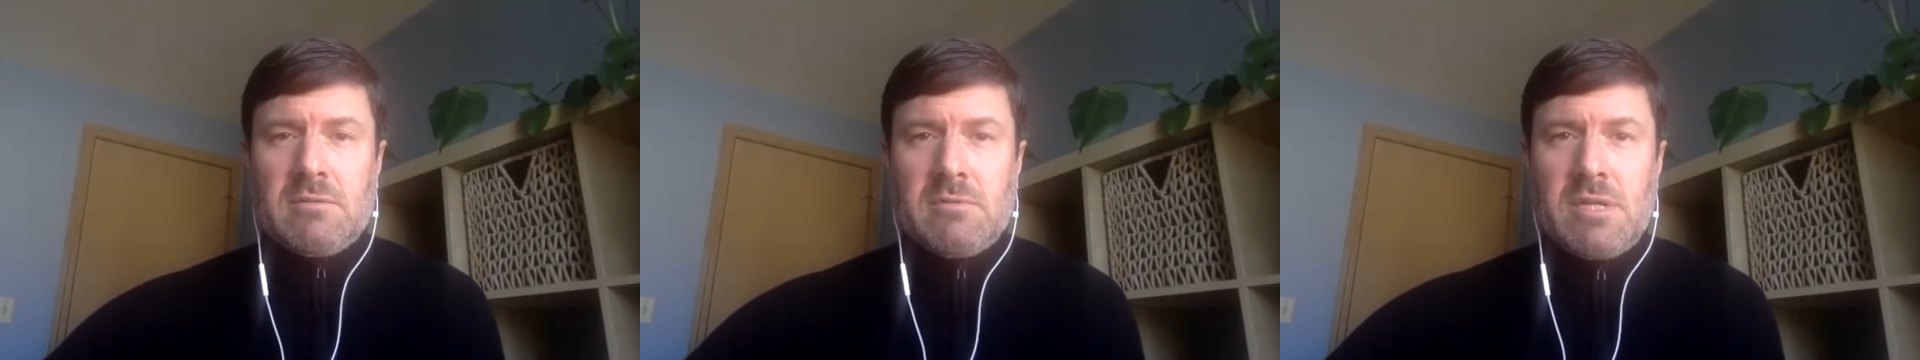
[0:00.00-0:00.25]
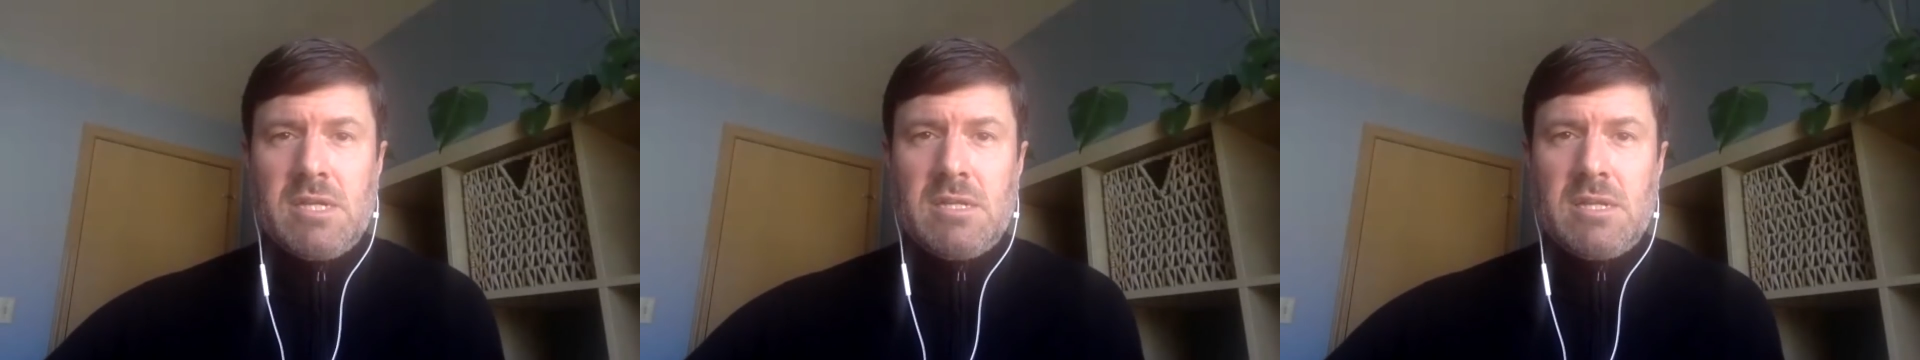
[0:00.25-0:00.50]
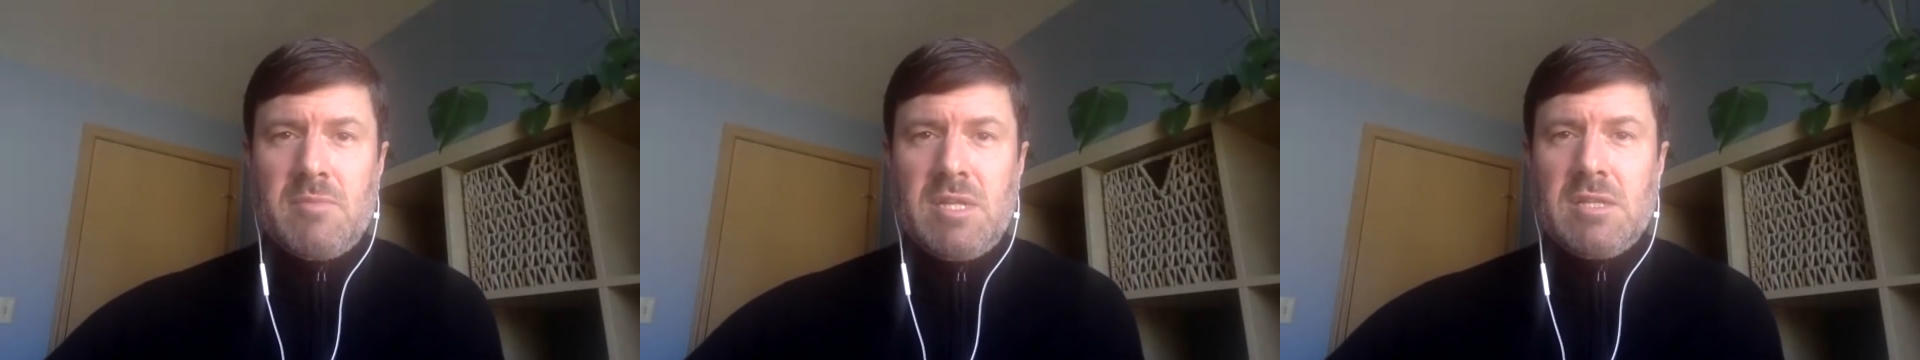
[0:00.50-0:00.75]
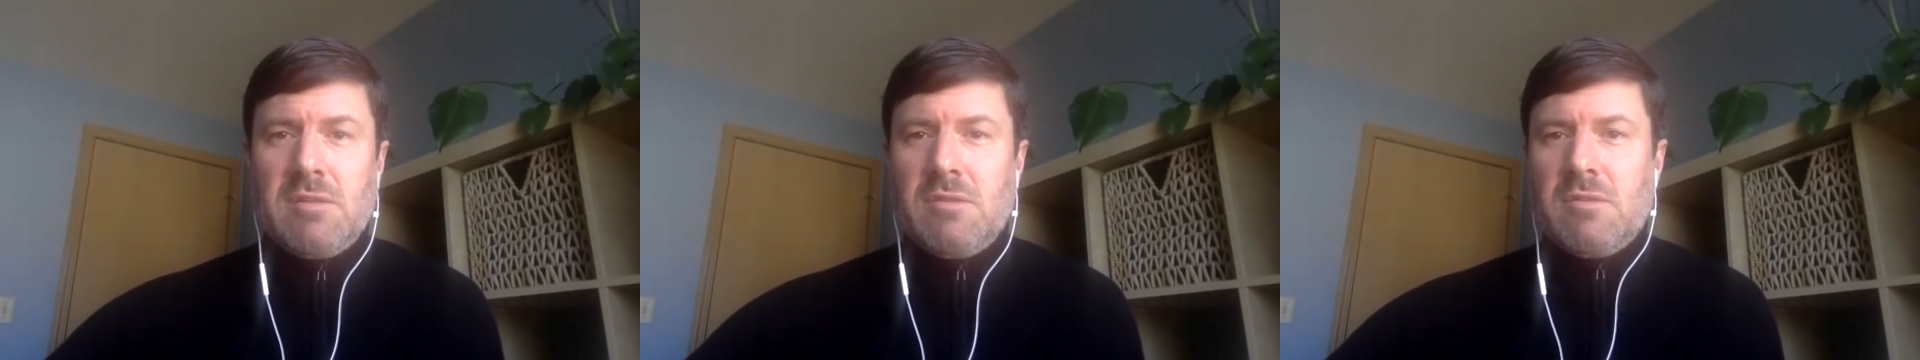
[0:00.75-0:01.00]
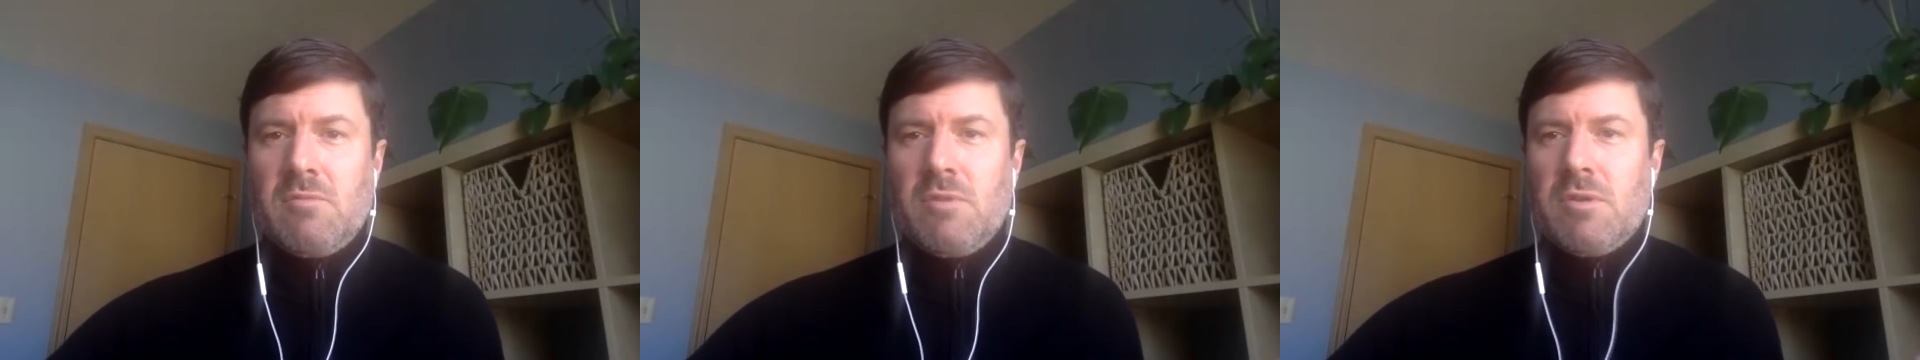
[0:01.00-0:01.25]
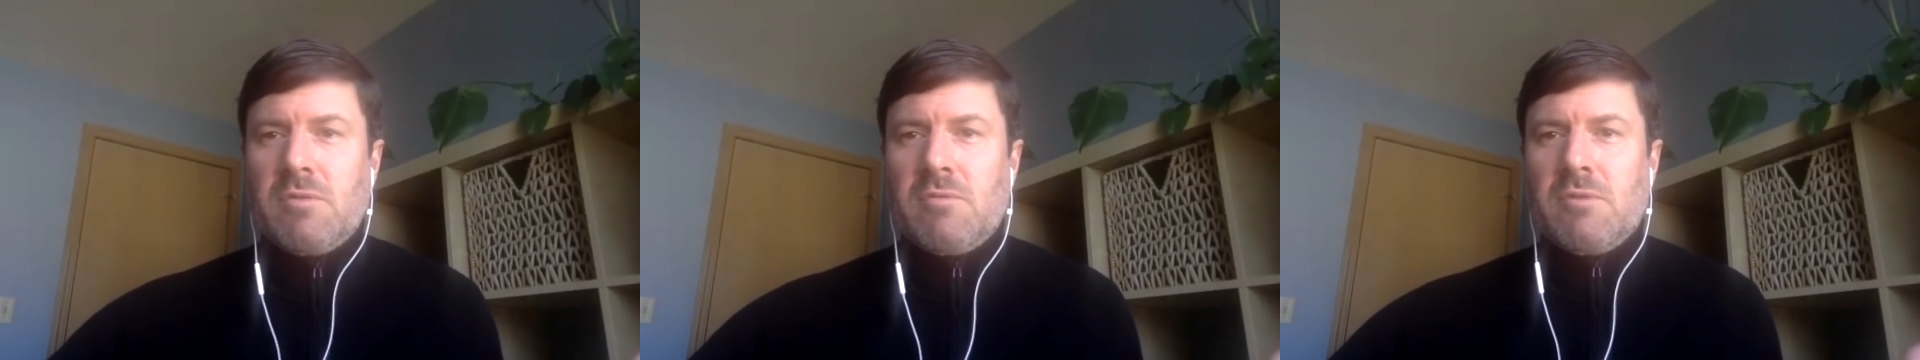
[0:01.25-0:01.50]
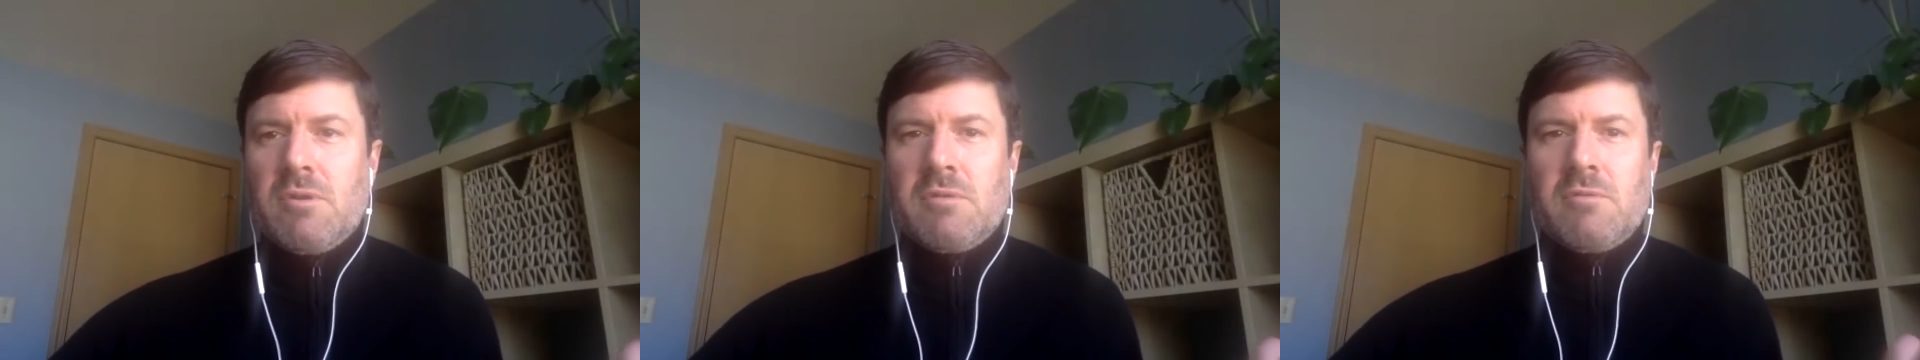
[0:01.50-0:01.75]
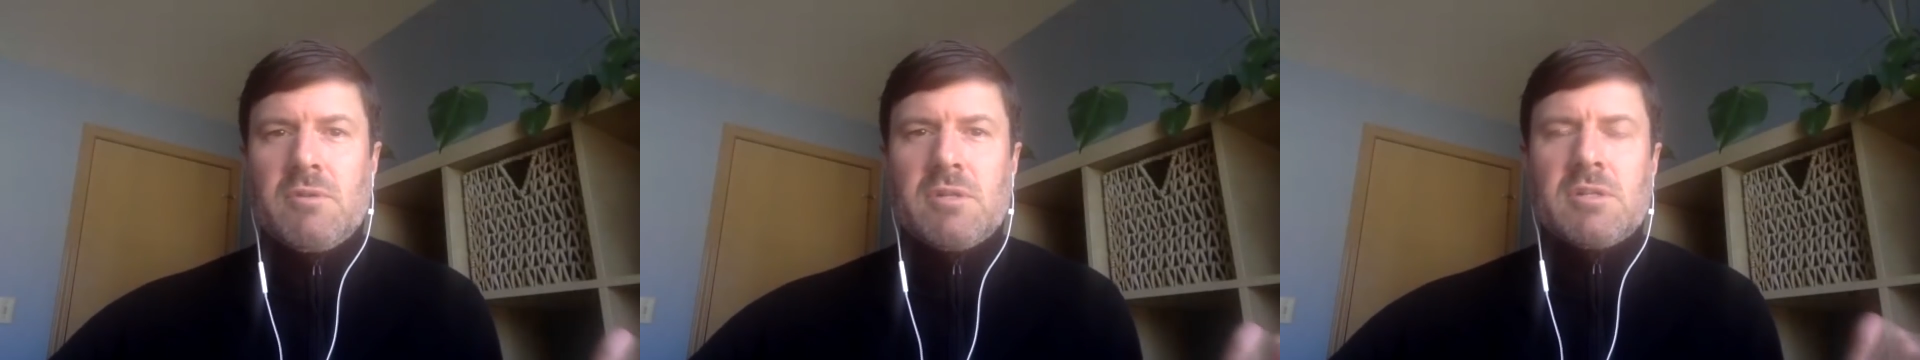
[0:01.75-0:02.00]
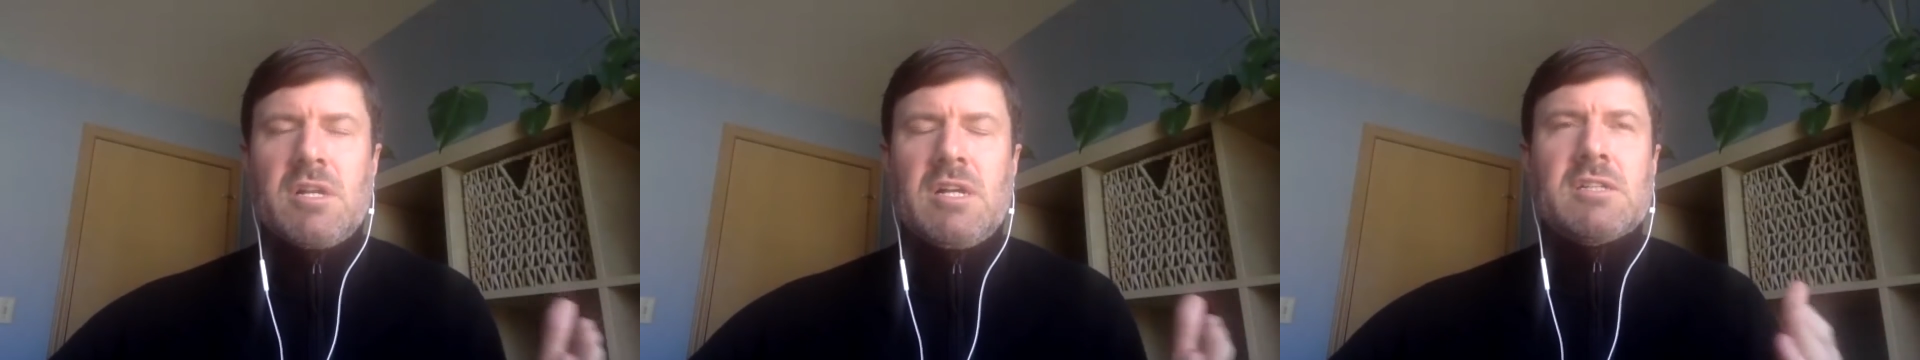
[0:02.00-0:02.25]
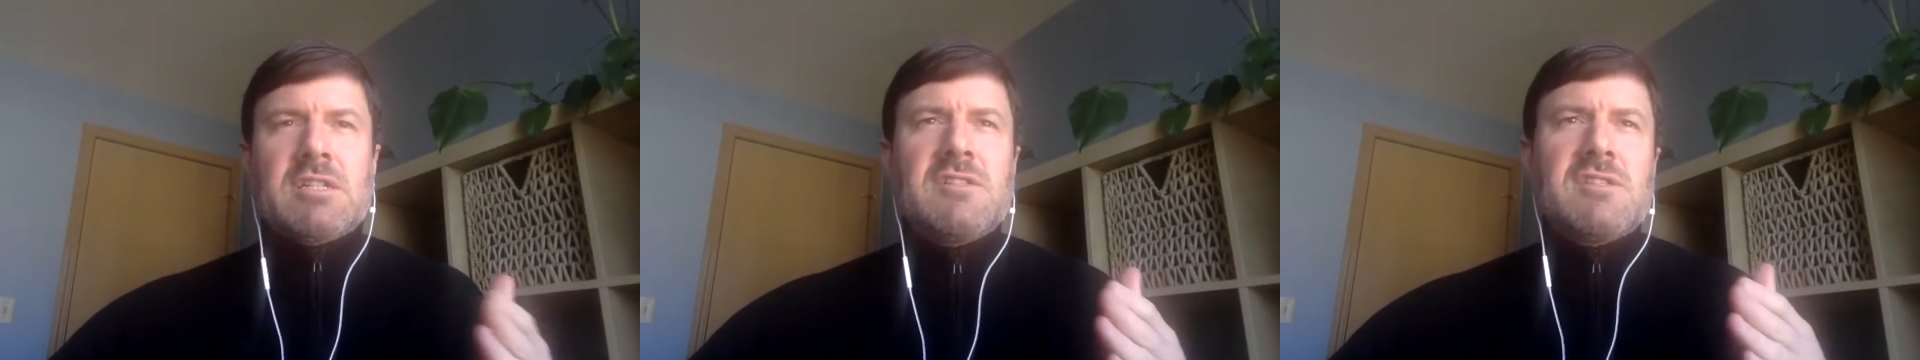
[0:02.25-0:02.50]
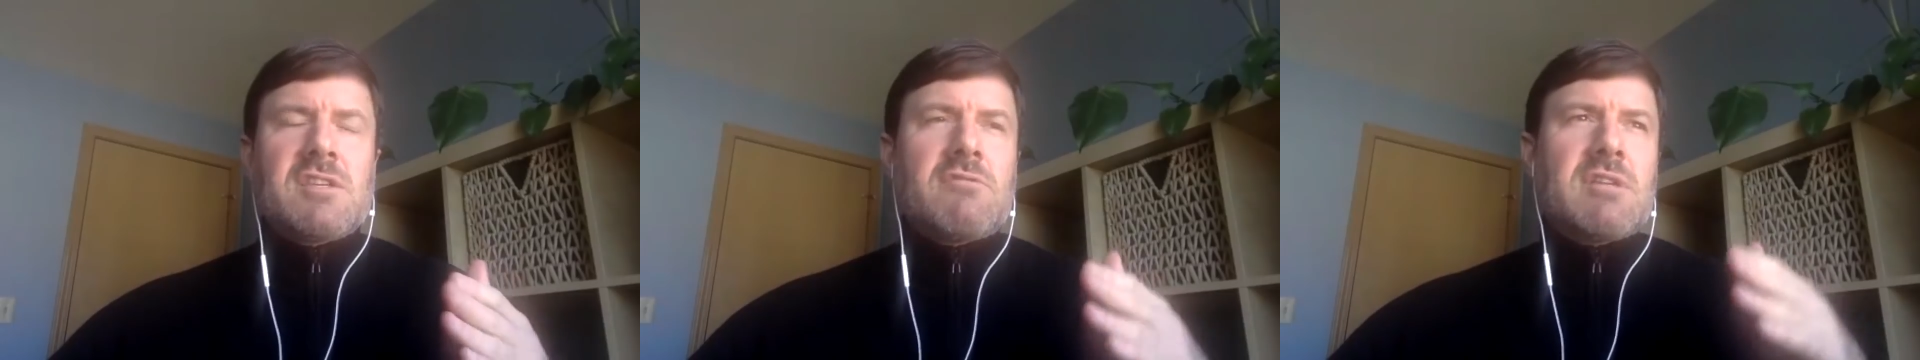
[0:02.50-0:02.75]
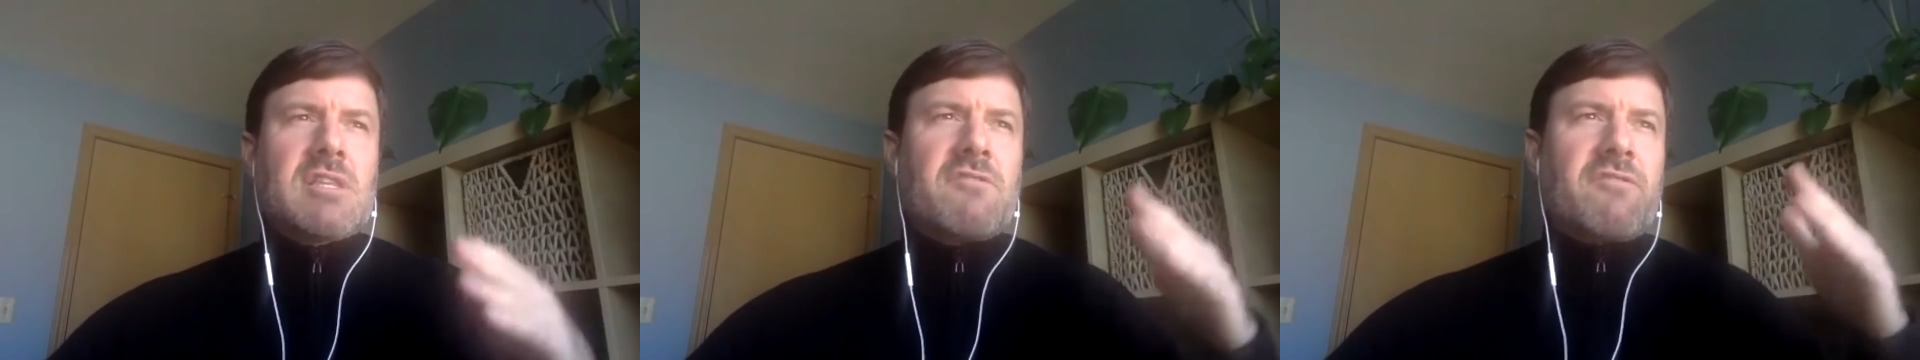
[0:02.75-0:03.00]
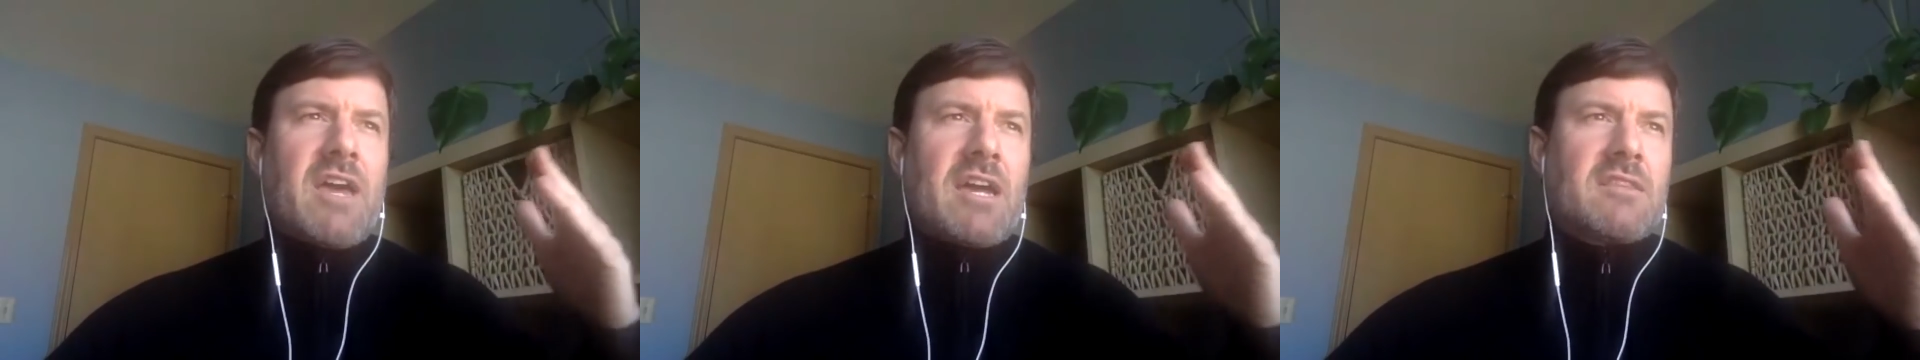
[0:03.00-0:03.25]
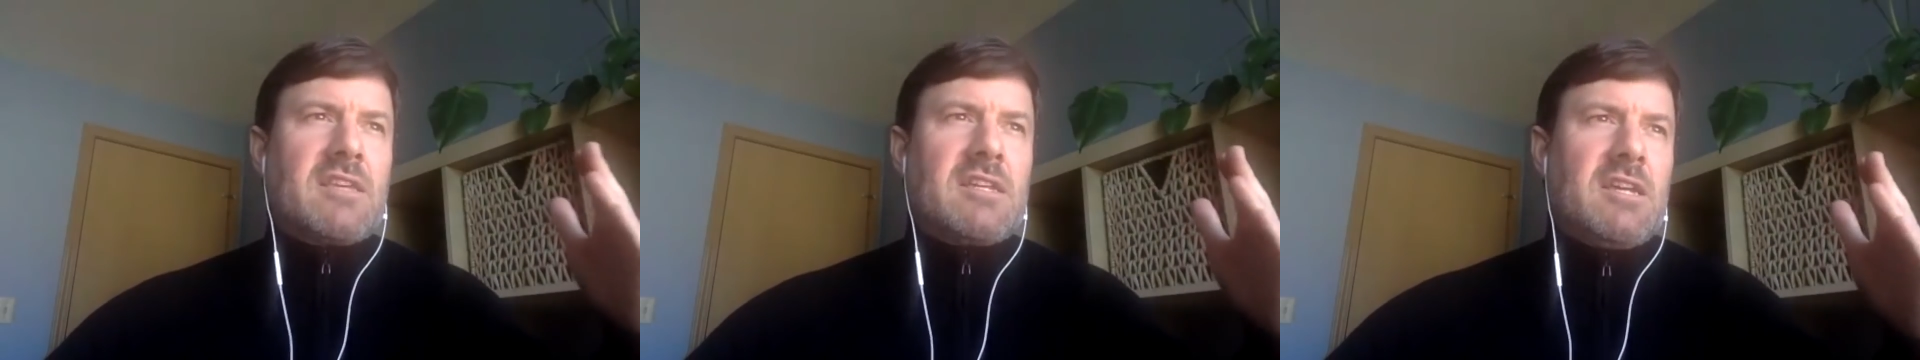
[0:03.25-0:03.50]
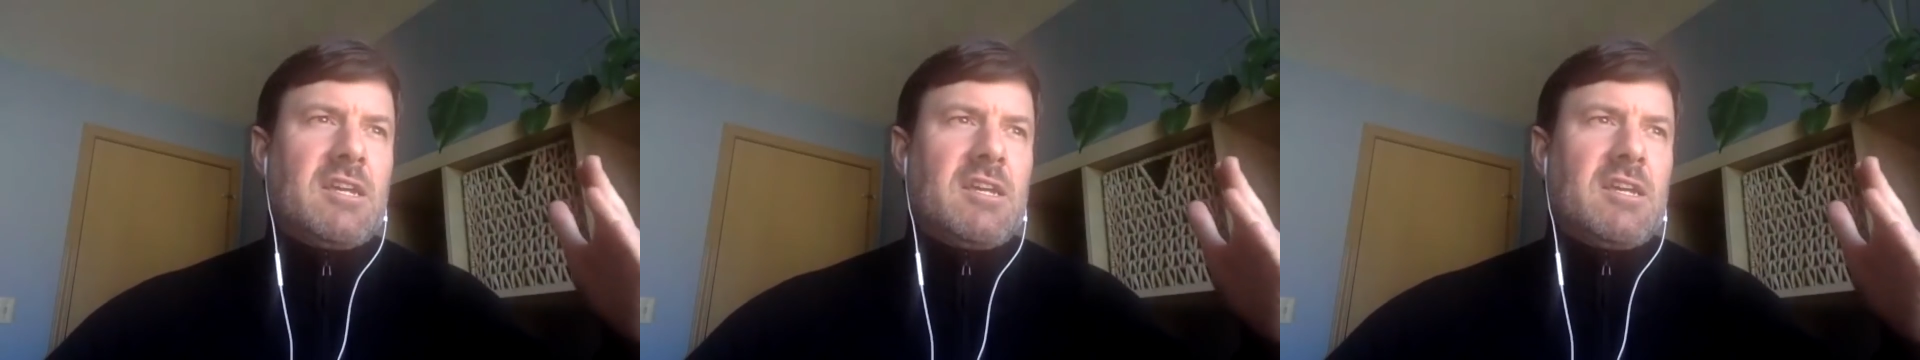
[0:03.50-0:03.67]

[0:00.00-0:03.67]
right? I mean, we're, we're, we're considering the fact that